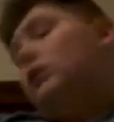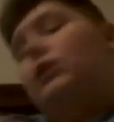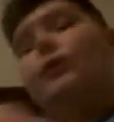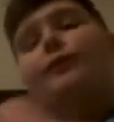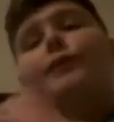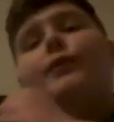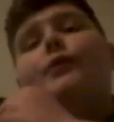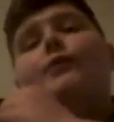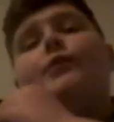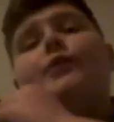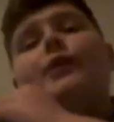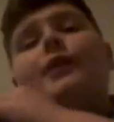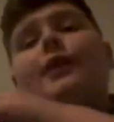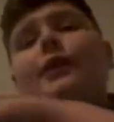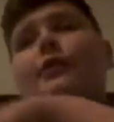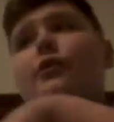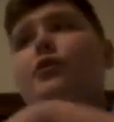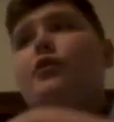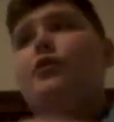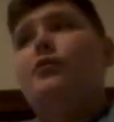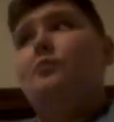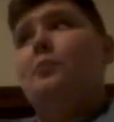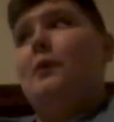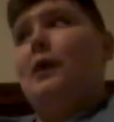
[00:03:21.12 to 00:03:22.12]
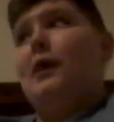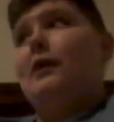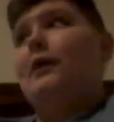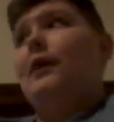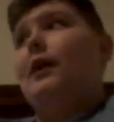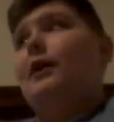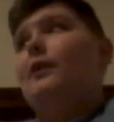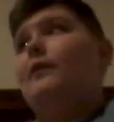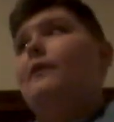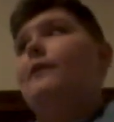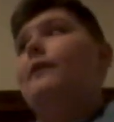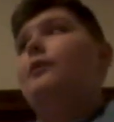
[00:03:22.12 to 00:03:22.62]
if your sink has a spray
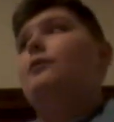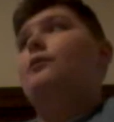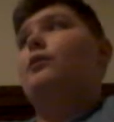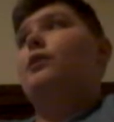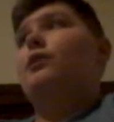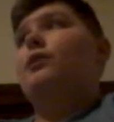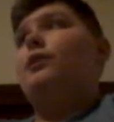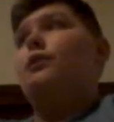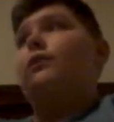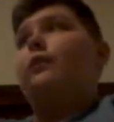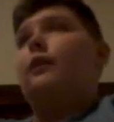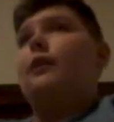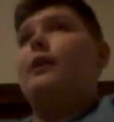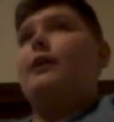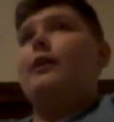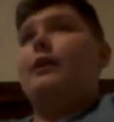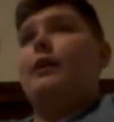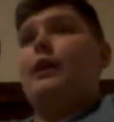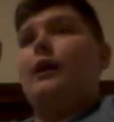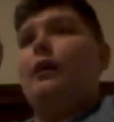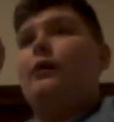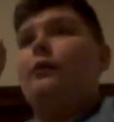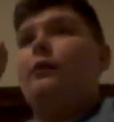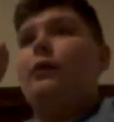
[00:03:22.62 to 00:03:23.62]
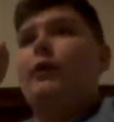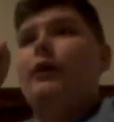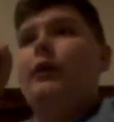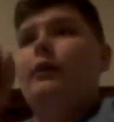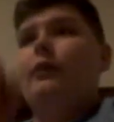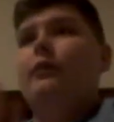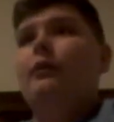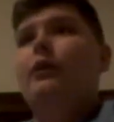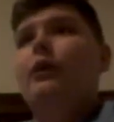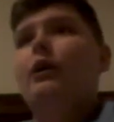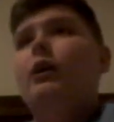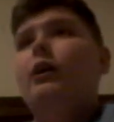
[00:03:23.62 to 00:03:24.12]
kind of thing where you could take it out
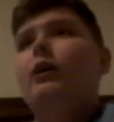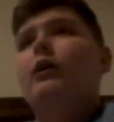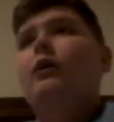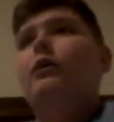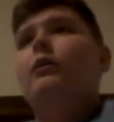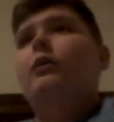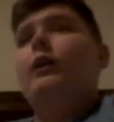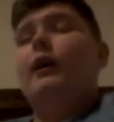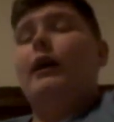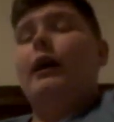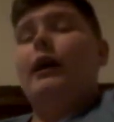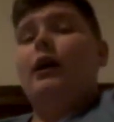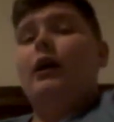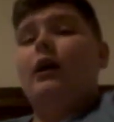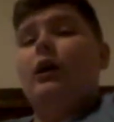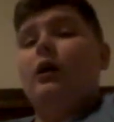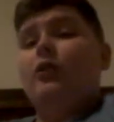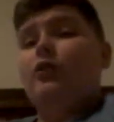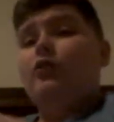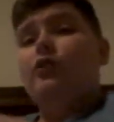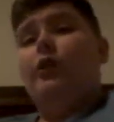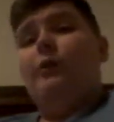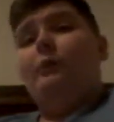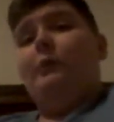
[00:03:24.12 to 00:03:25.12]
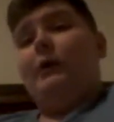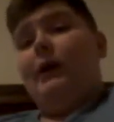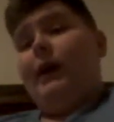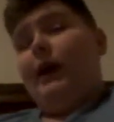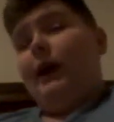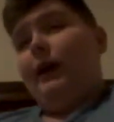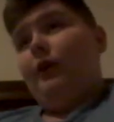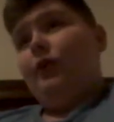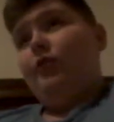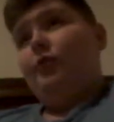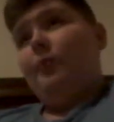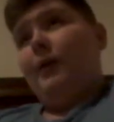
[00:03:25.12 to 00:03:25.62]
in, like, a separate
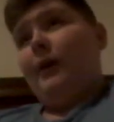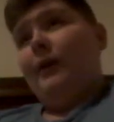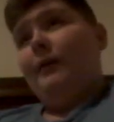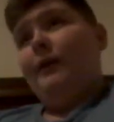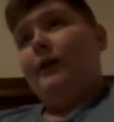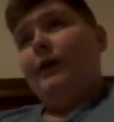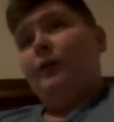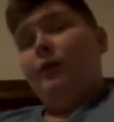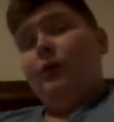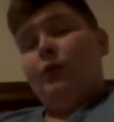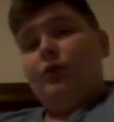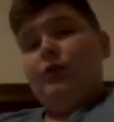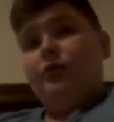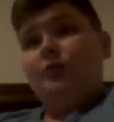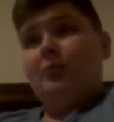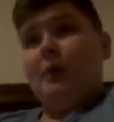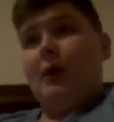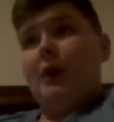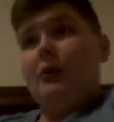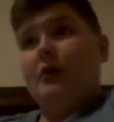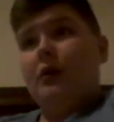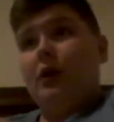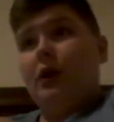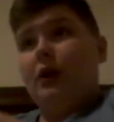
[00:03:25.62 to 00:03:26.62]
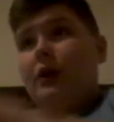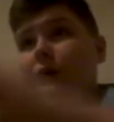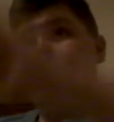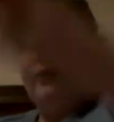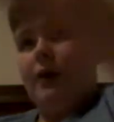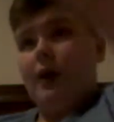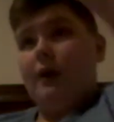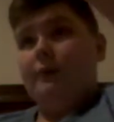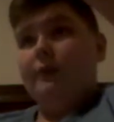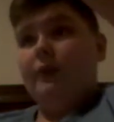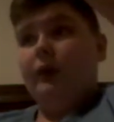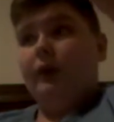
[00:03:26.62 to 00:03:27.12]
kind of spray thing where it sprays hard if
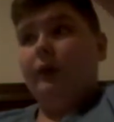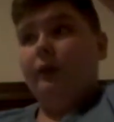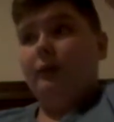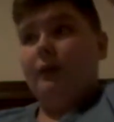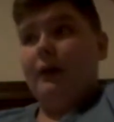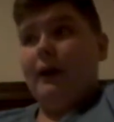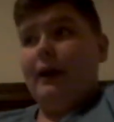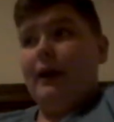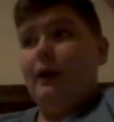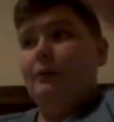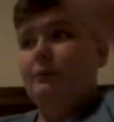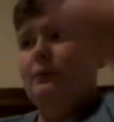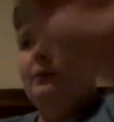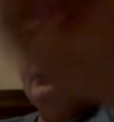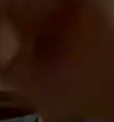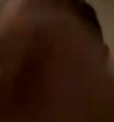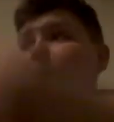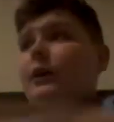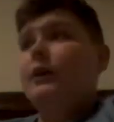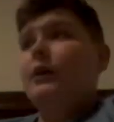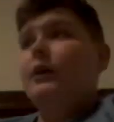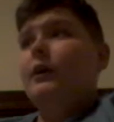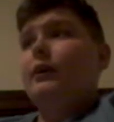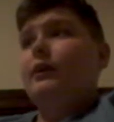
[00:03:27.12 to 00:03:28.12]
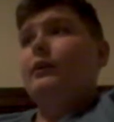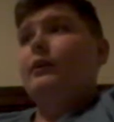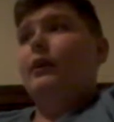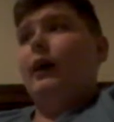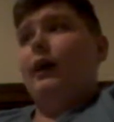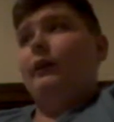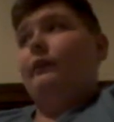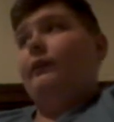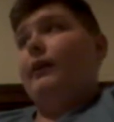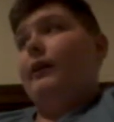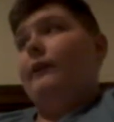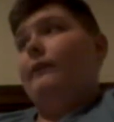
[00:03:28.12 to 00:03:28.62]
you have it all the way up.
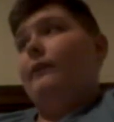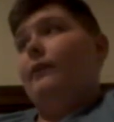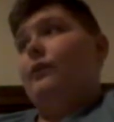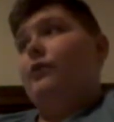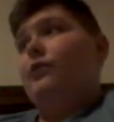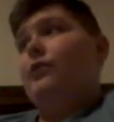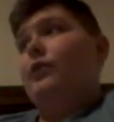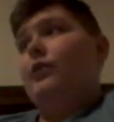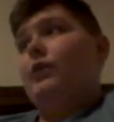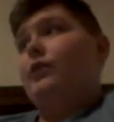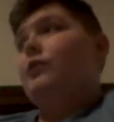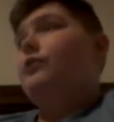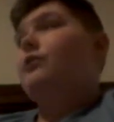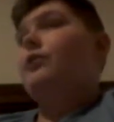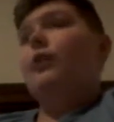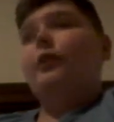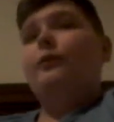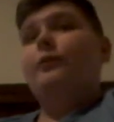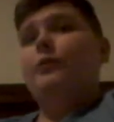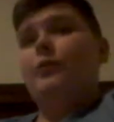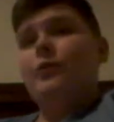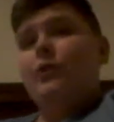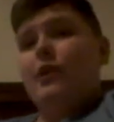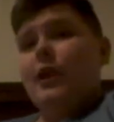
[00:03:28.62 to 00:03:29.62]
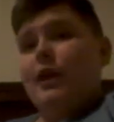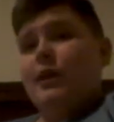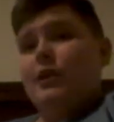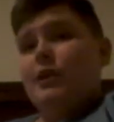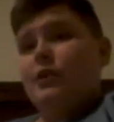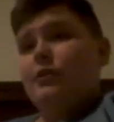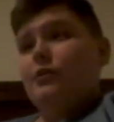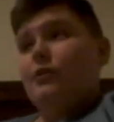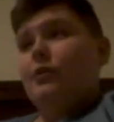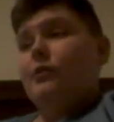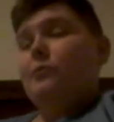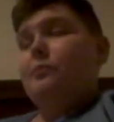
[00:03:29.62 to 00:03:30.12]
Not like the sink itself
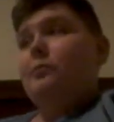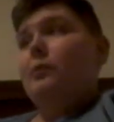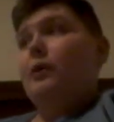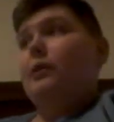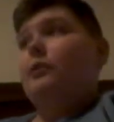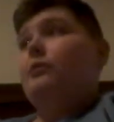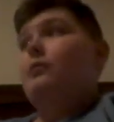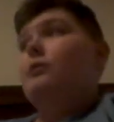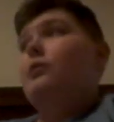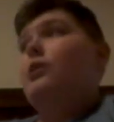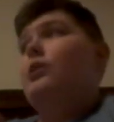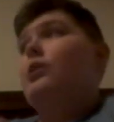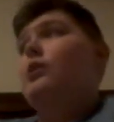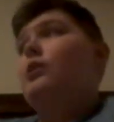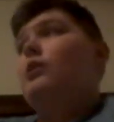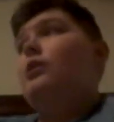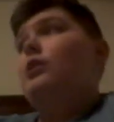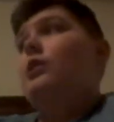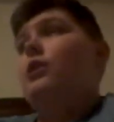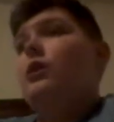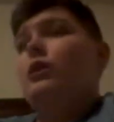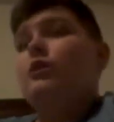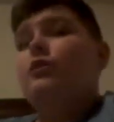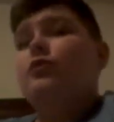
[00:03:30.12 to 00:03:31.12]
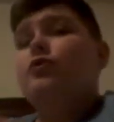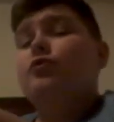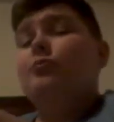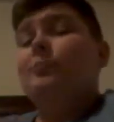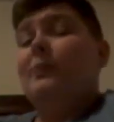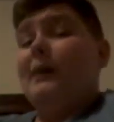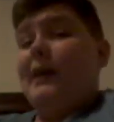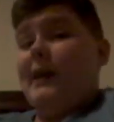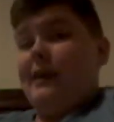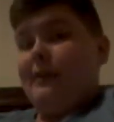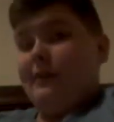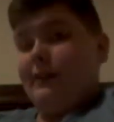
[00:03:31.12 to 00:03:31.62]
detaches, but a
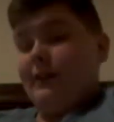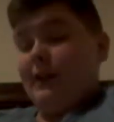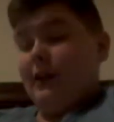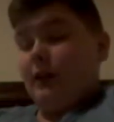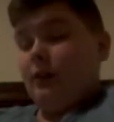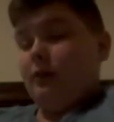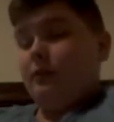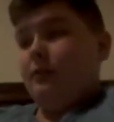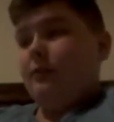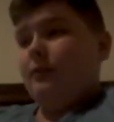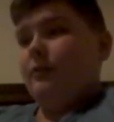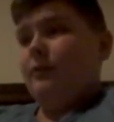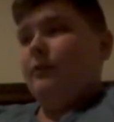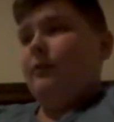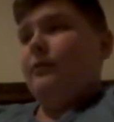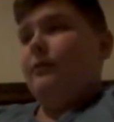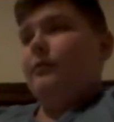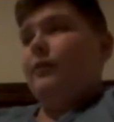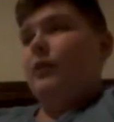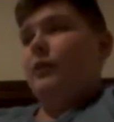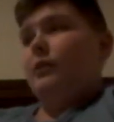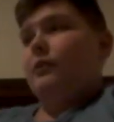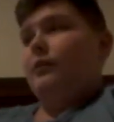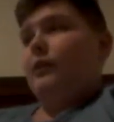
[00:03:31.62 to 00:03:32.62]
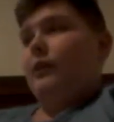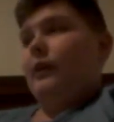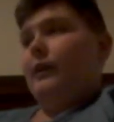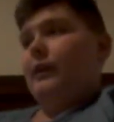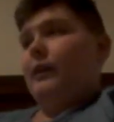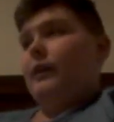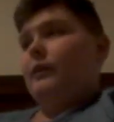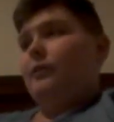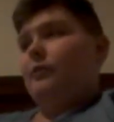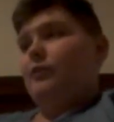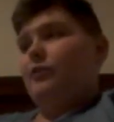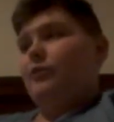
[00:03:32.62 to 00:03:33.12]
spray thing that you could take
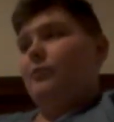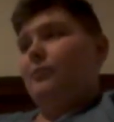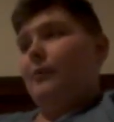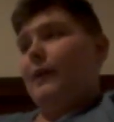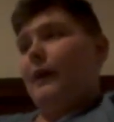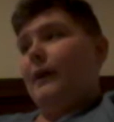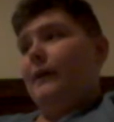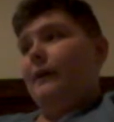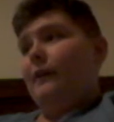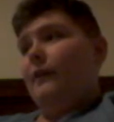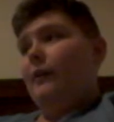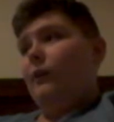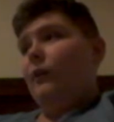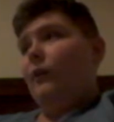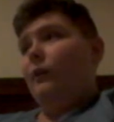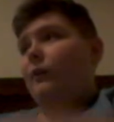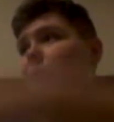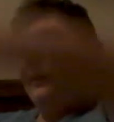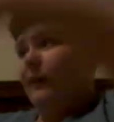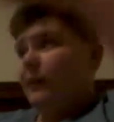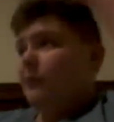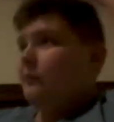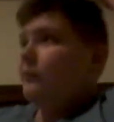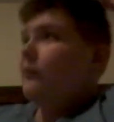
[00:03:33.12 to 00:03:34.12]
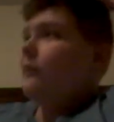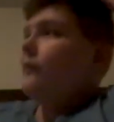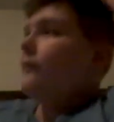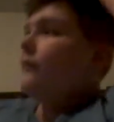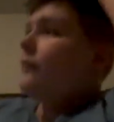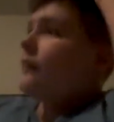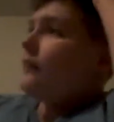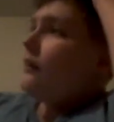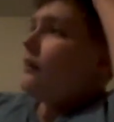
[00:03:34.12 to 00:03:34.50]
out and spray the whole thing with.